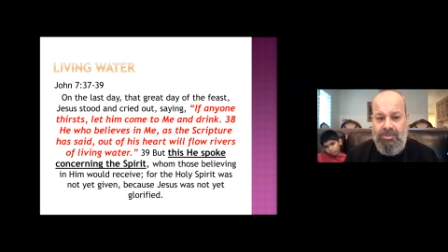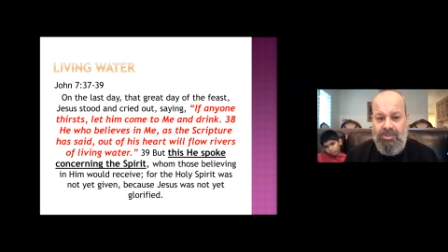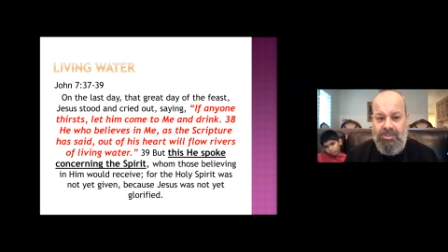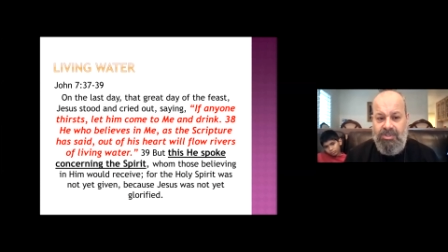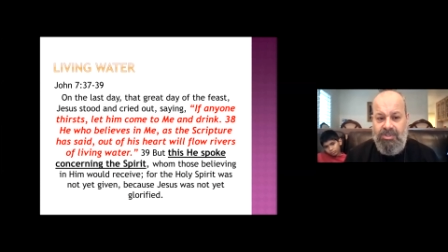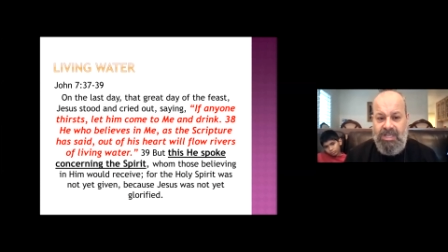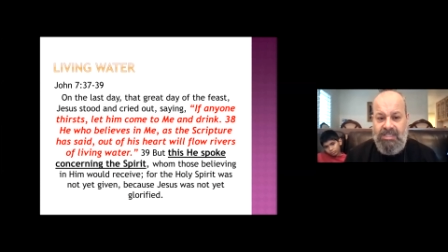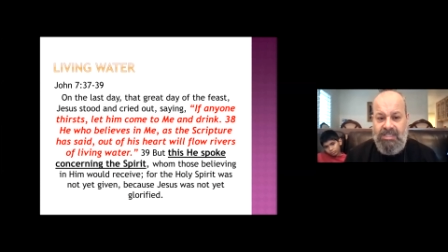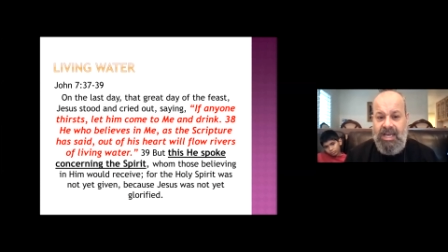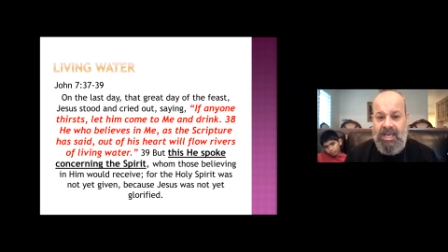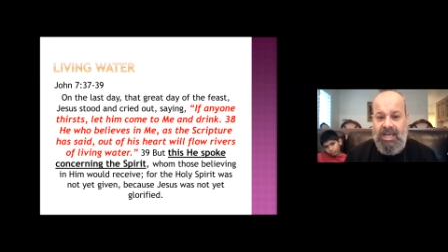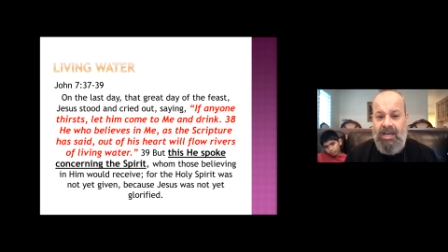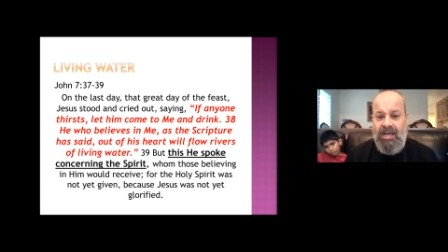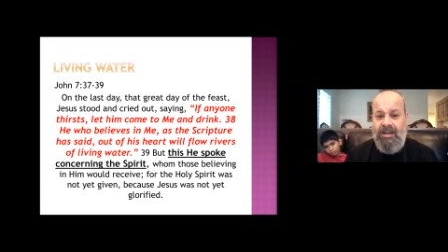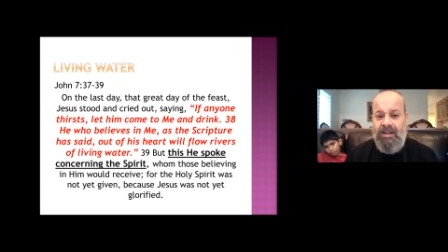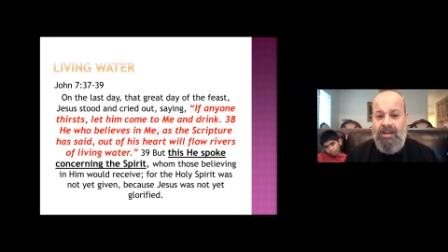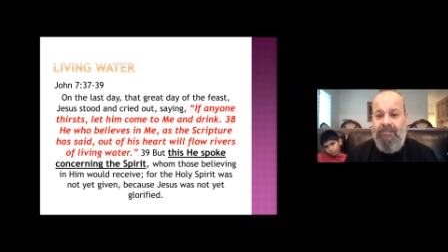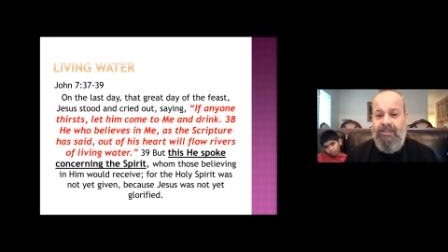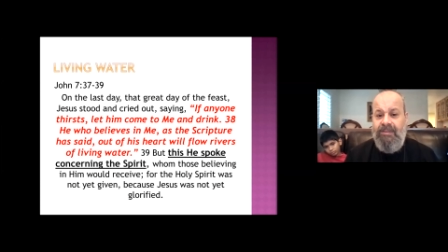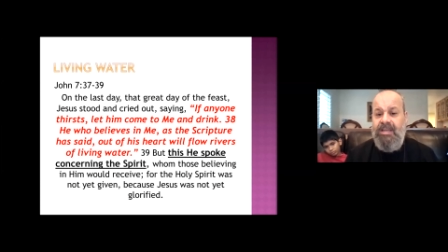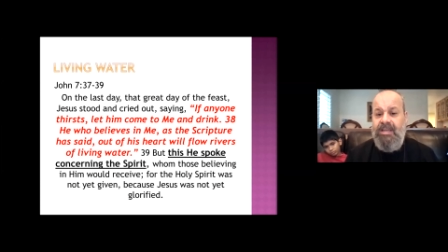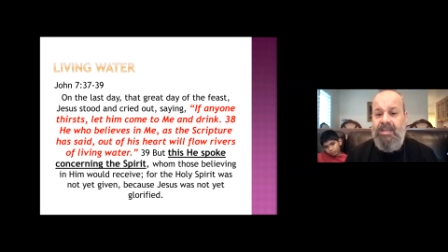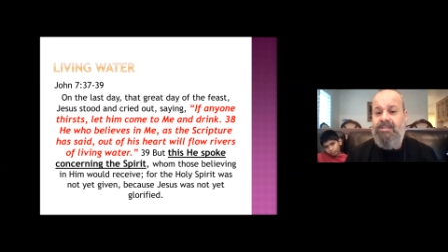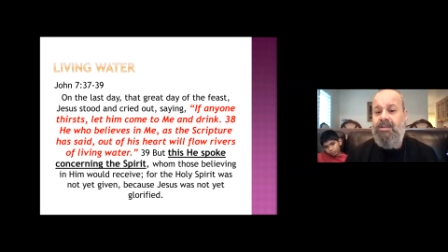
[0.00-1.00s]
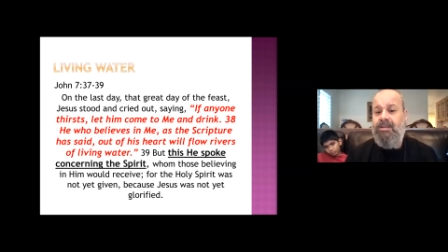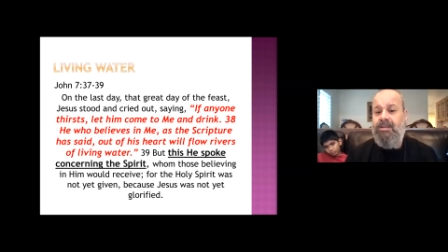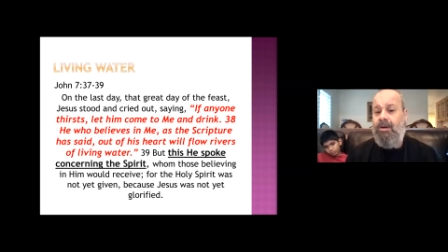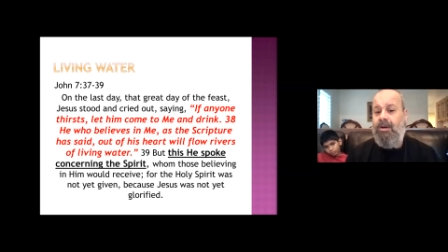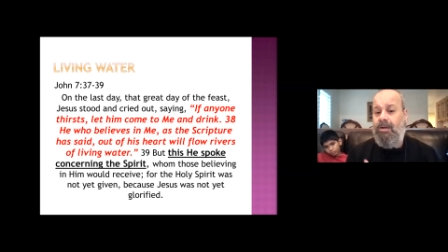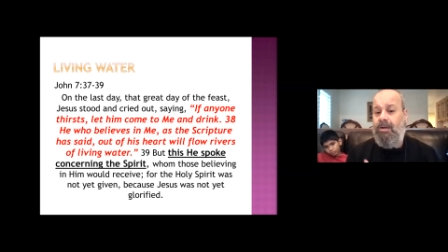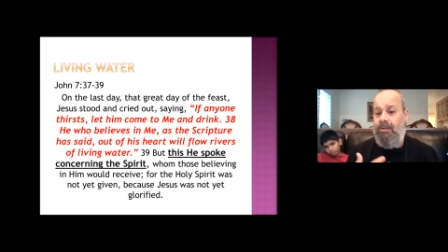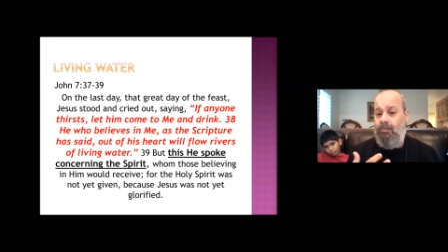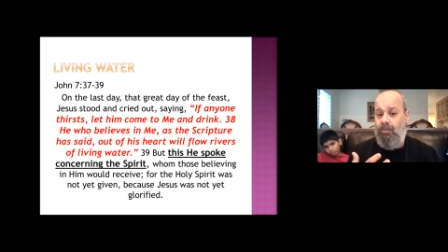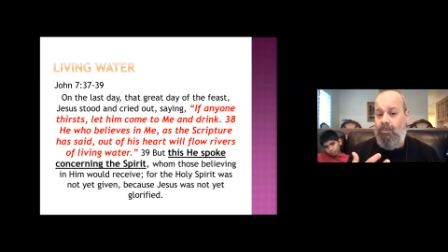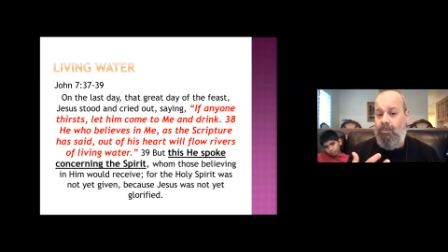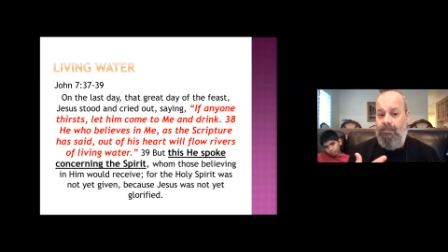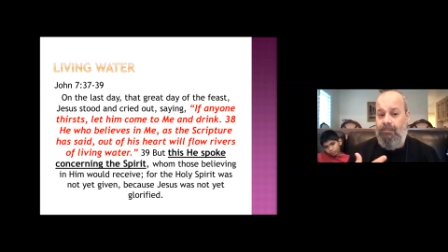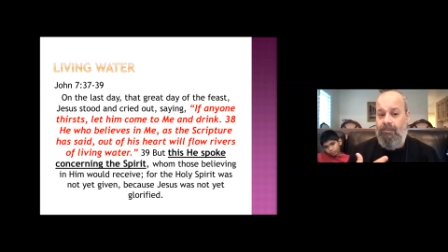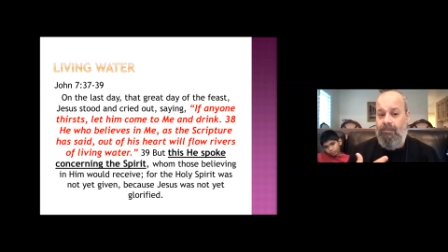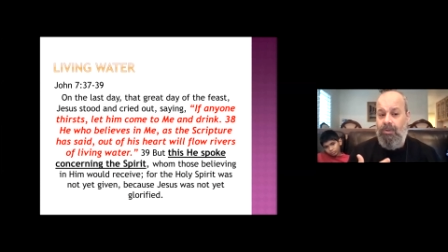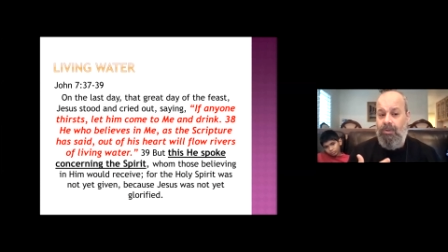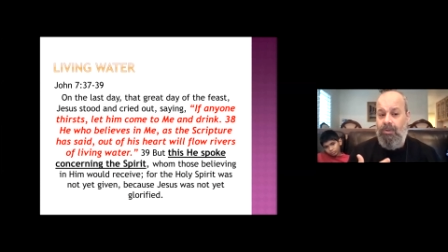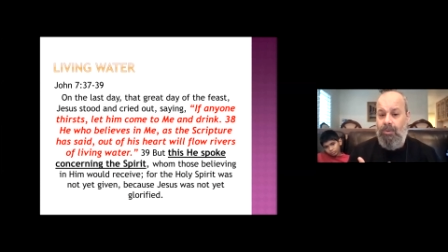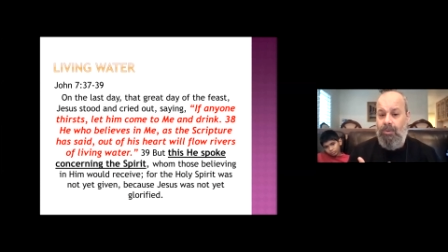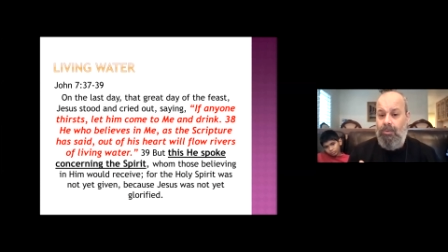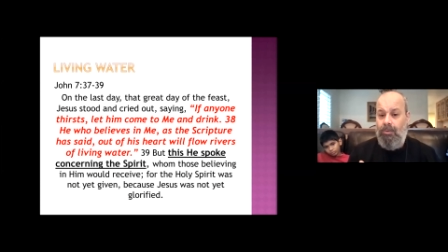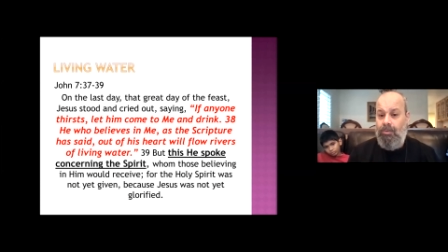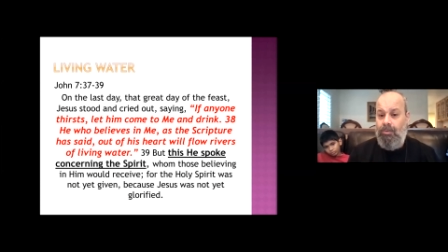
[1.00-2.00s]
says, out of his heart will
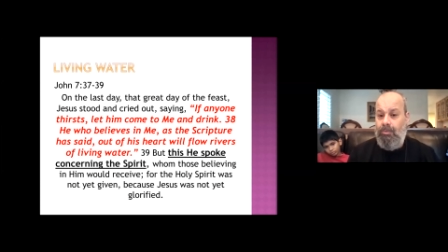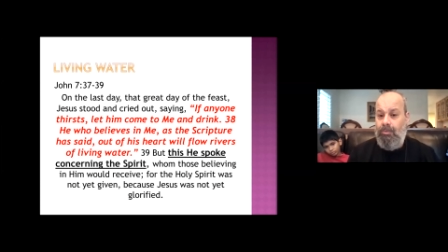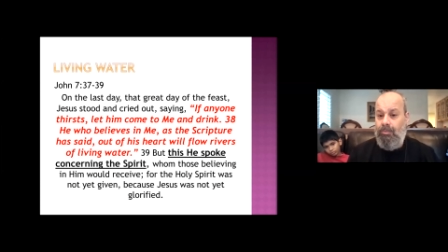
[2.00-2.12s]
flow